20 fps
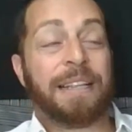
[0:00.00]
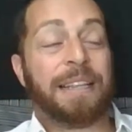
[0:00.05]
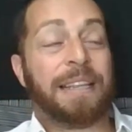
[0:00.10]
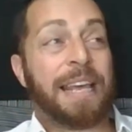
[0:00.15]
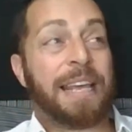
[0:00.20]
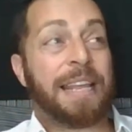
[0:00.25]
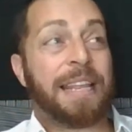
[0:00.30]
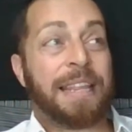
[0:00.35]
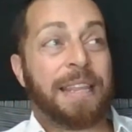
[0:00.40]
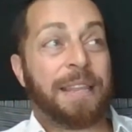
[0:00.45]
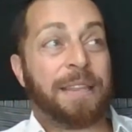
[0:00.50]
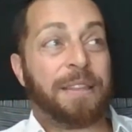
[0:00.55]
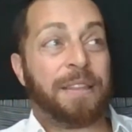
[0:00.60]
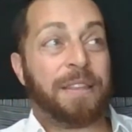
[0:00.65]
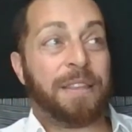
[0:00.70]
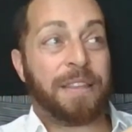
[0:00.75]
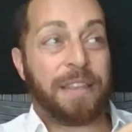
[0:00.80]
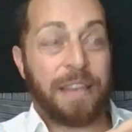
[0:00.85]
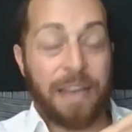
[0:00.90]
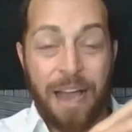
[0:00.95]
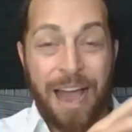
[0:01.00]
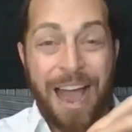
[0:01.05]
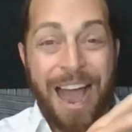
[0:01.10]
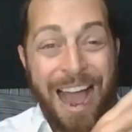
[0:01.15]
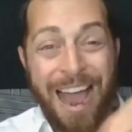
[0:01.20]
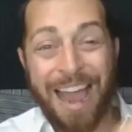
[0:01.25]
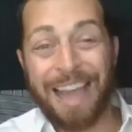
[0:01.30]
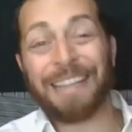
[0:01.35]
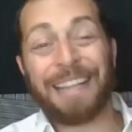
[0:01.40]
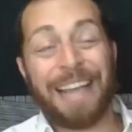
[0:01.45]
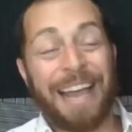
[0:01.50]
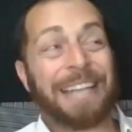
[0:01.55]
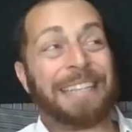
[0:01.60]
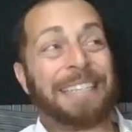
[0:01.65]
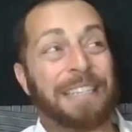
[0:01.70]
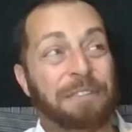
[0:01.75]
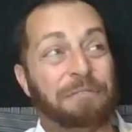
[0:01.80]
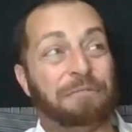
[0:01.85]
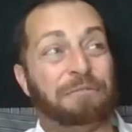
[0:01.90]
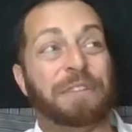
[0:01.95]
the
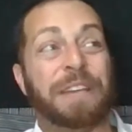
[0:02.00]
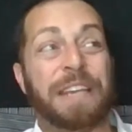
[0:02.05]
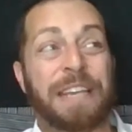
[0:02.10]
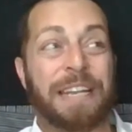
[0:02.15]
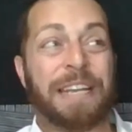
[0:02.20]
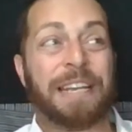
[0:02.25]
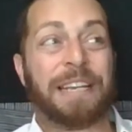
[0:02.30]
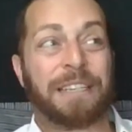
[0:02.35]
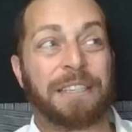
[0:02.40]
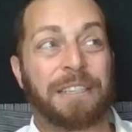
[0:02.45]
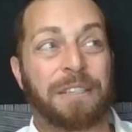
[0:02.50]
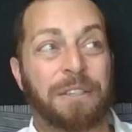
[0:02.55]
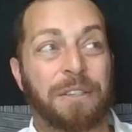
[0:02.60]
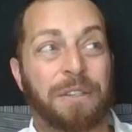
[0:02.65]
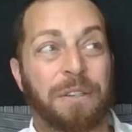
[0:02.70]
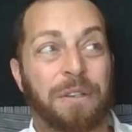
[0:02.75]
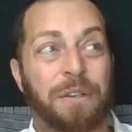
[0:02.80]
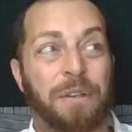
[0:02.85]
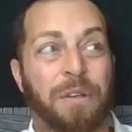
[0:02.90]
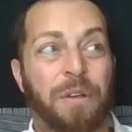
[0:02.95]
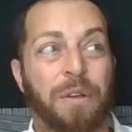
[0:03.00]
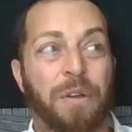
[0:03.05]
highlights in Phoenix